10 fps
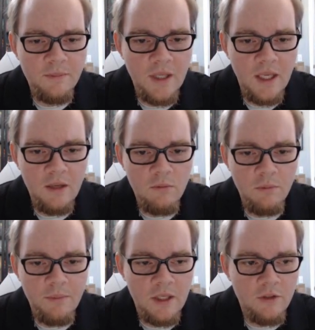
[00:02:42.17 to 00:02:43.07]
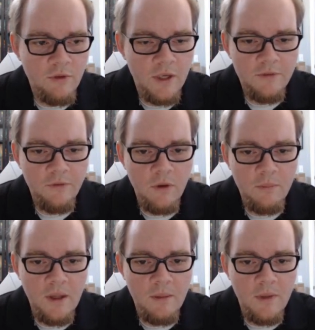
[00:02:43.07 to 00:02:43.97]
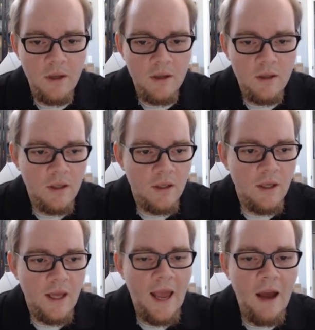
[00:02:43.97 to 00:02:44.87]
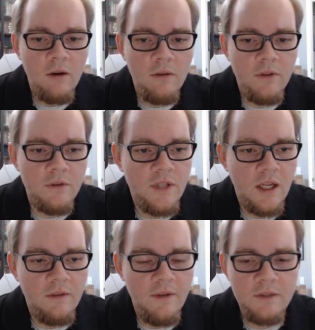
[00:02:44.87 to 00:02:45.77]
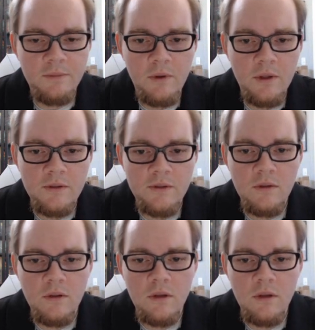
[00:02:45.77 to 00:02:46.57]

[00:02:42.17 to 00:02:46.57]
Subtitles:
to begin would be to transform them out of those negative exponents.